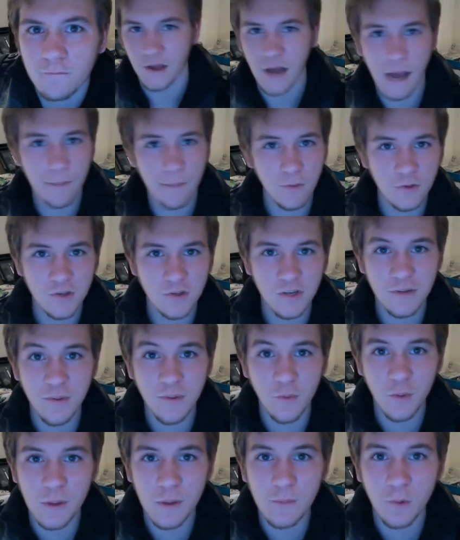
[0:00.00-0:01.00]
I'm not talking
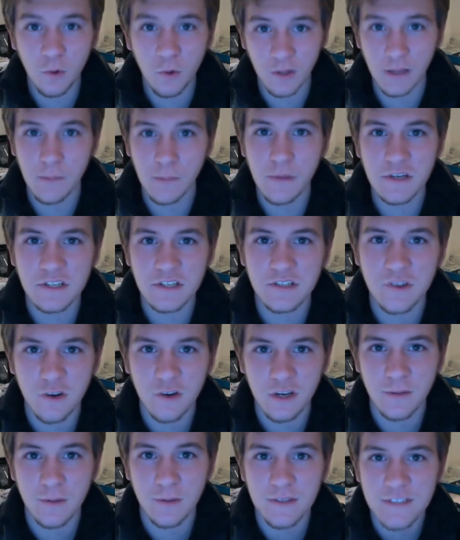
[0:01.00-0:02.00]
about Wii bowling. I'm actually
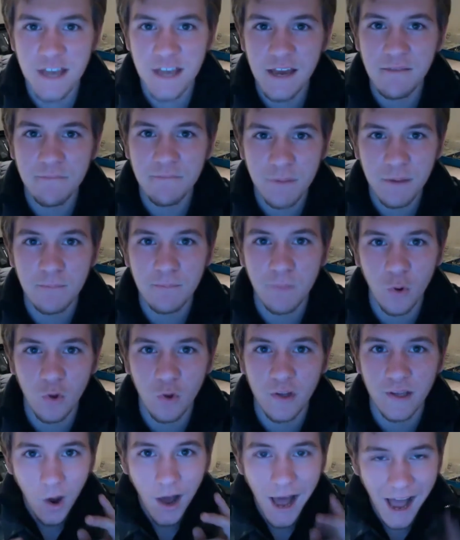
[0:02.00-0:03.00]
talking about tenpin
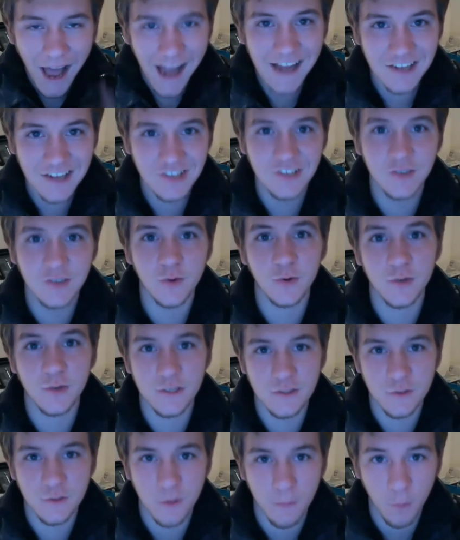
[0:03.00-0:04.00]
bowling. Actually going
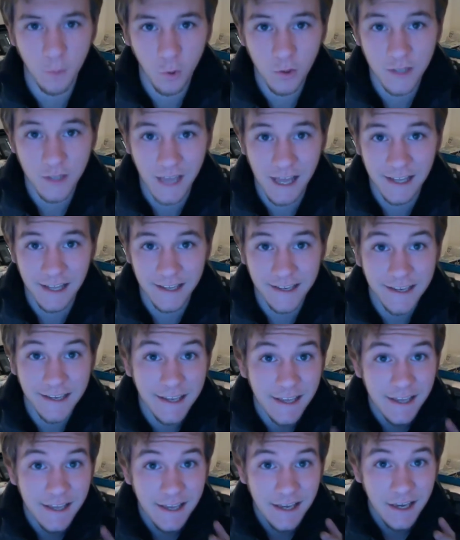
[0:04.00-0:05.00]
to a bowling alley,
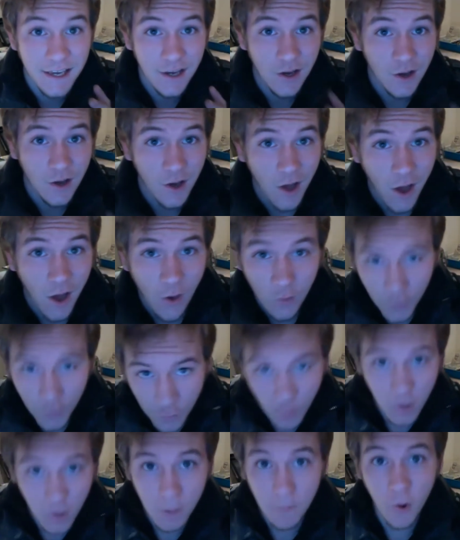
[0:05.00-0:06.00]

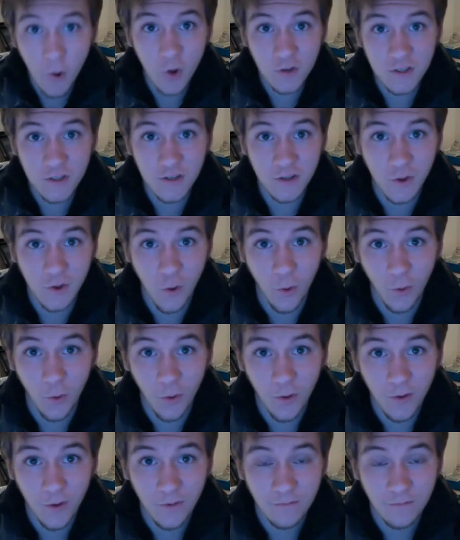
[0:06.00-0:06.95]
throwing a ball down the court.